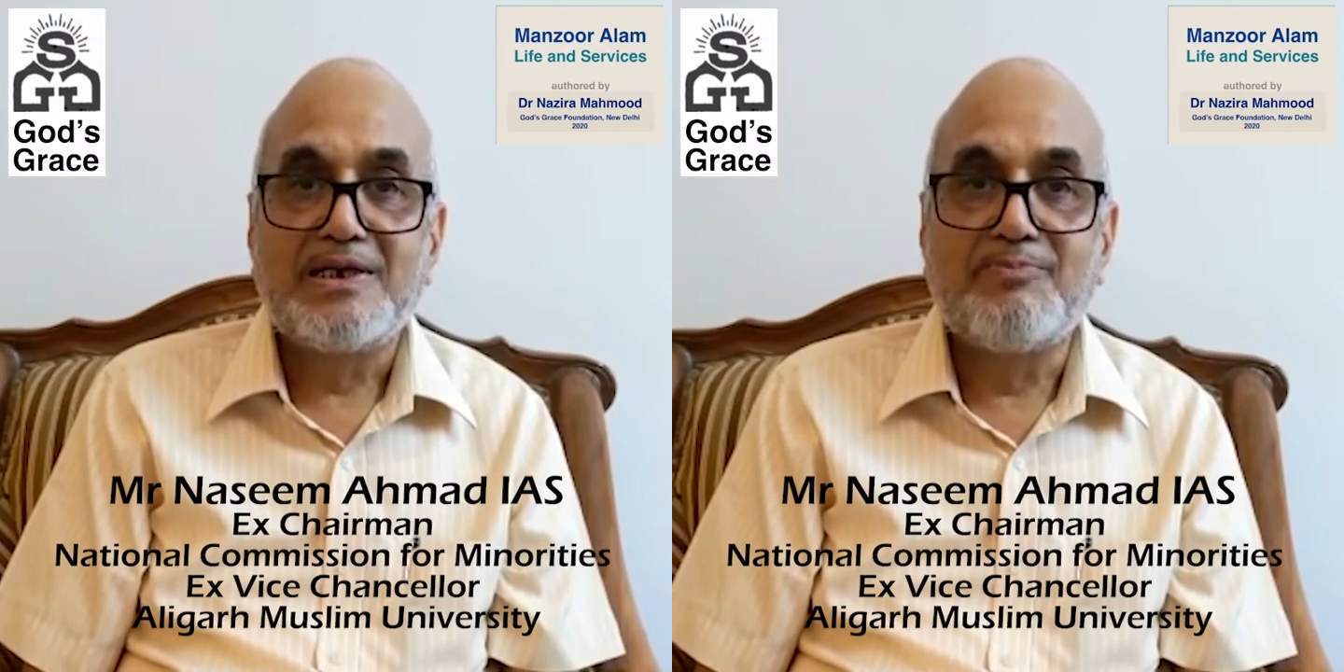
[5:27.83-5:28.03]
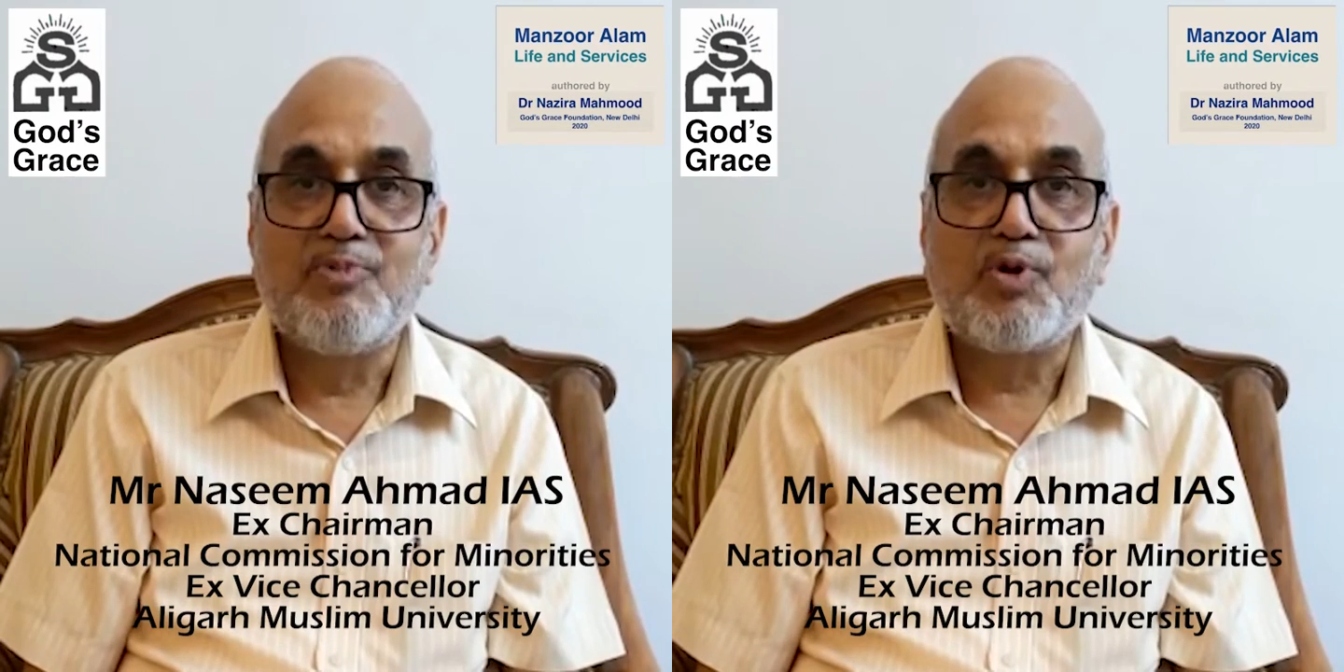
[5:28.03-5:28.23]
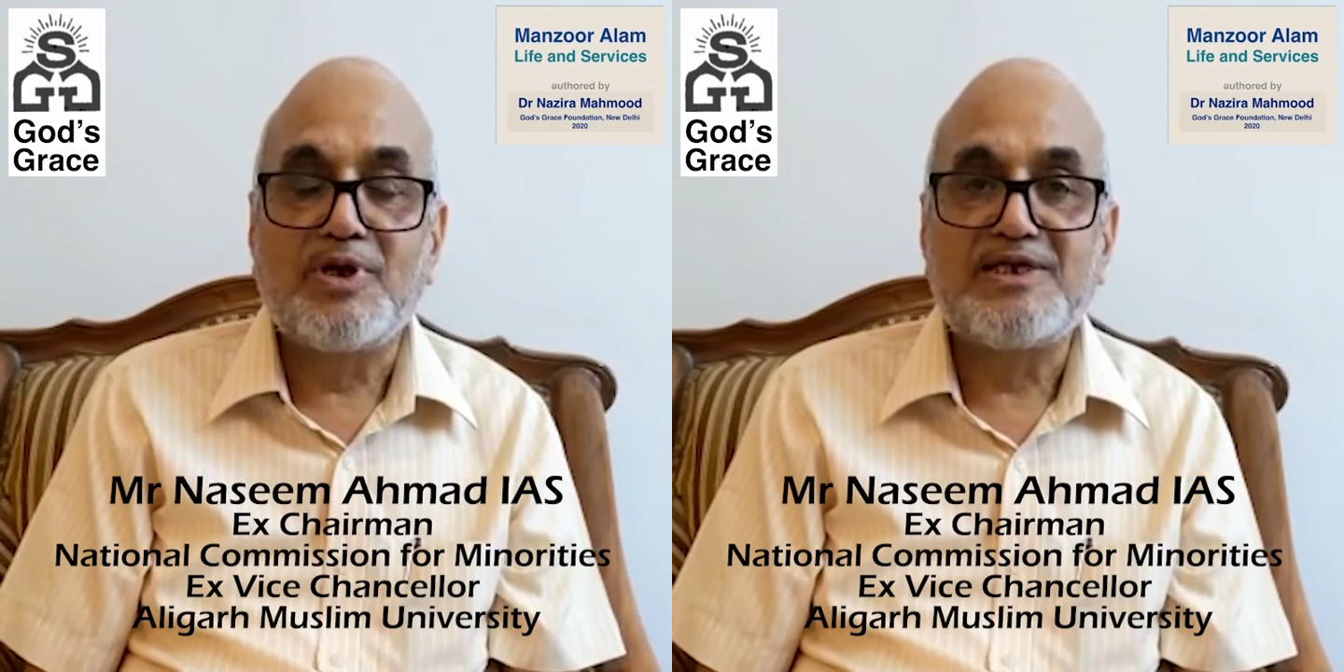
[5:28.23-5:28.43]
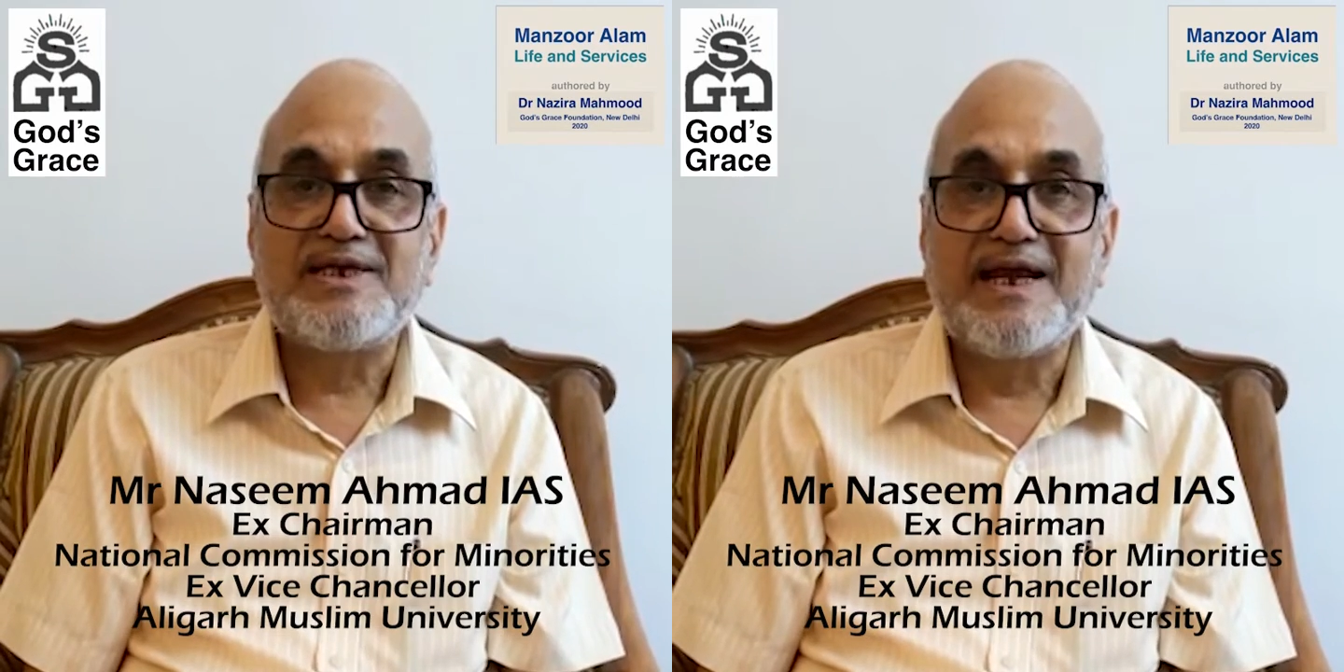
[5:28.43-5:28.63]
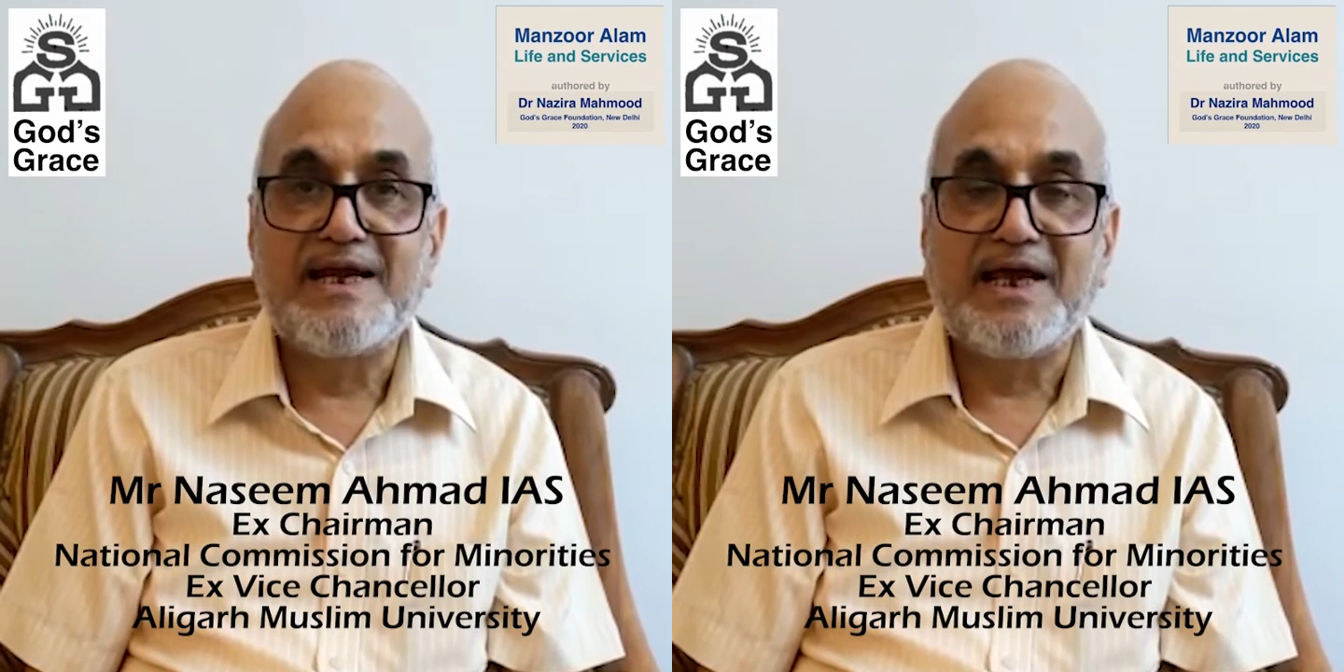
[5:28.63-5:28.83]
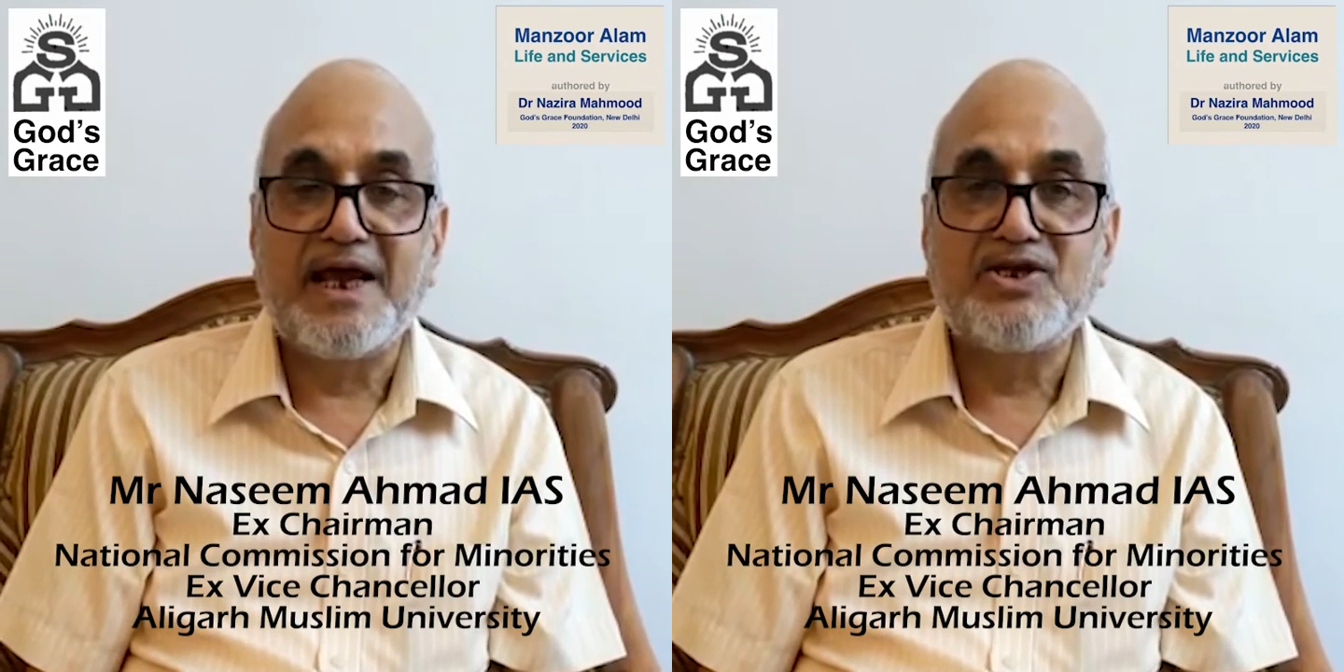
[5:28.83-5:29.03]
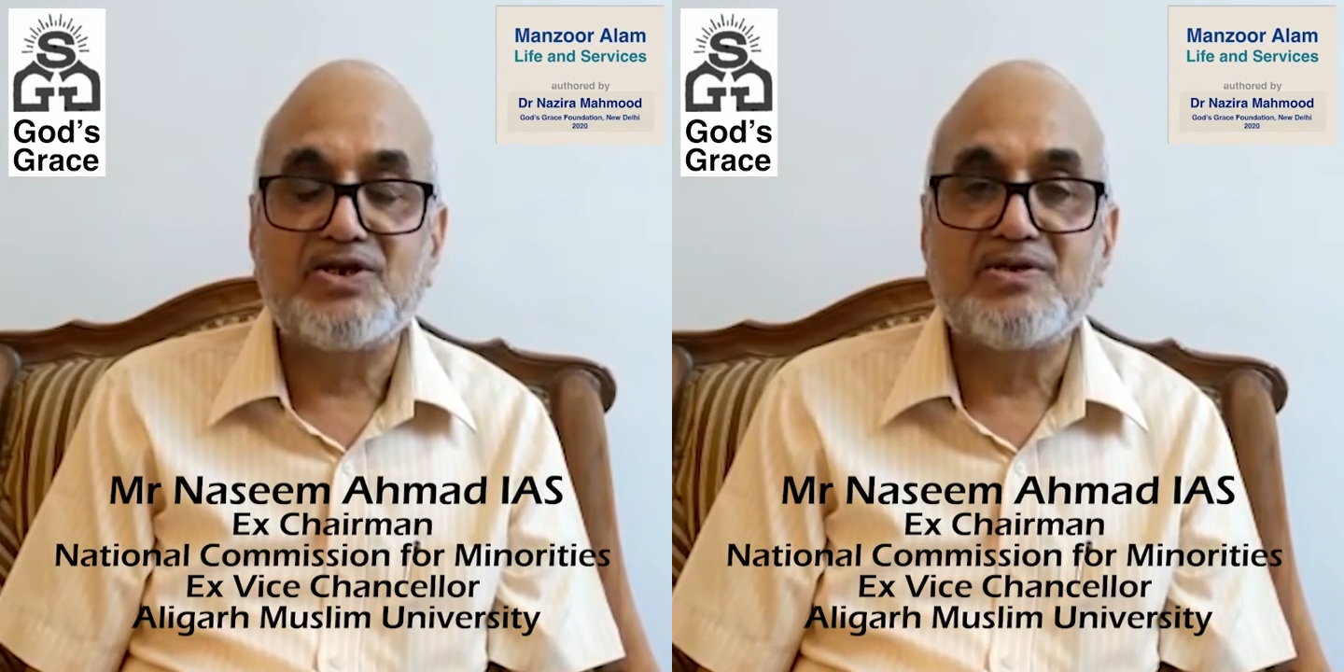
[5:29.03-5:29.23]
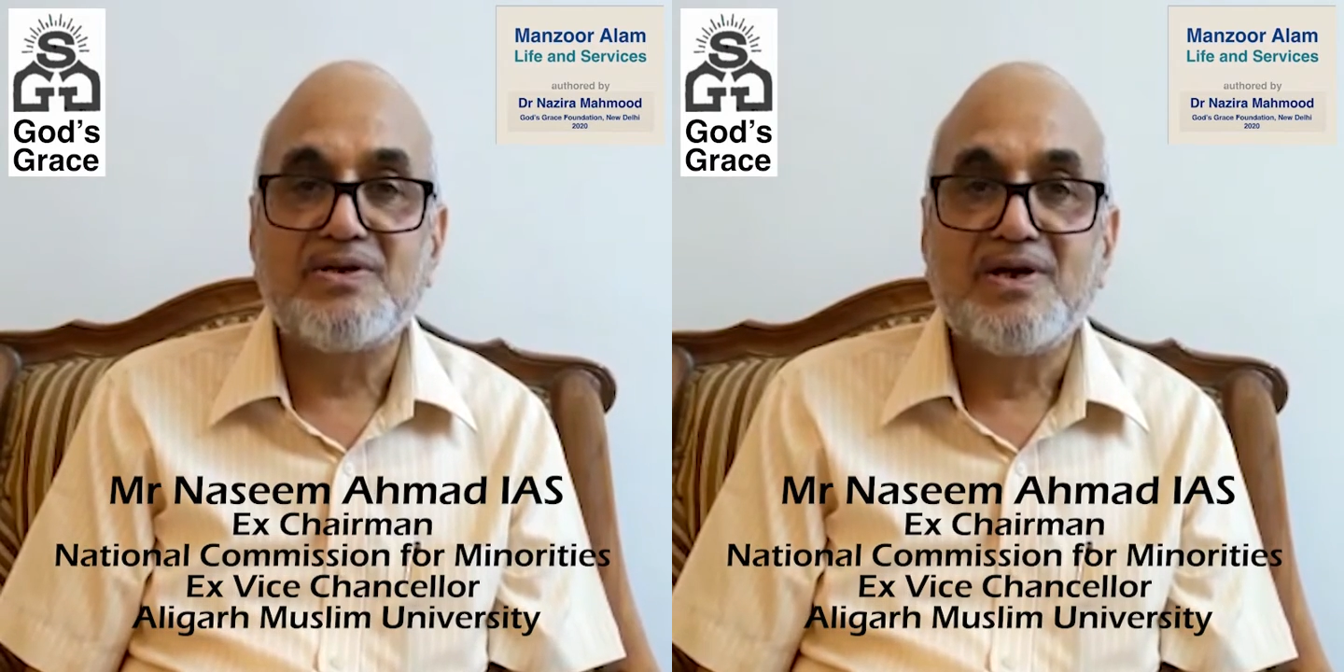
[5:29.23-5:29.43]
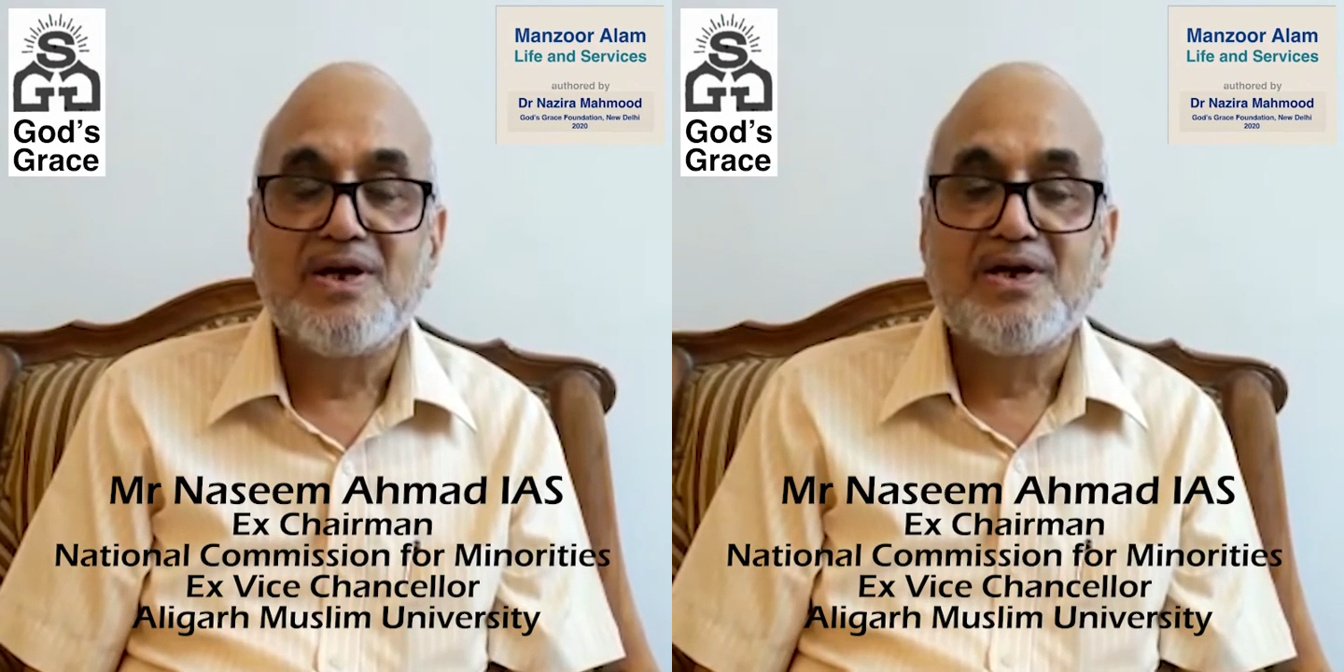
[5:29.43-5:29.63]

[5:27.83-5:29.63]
The book is a dedication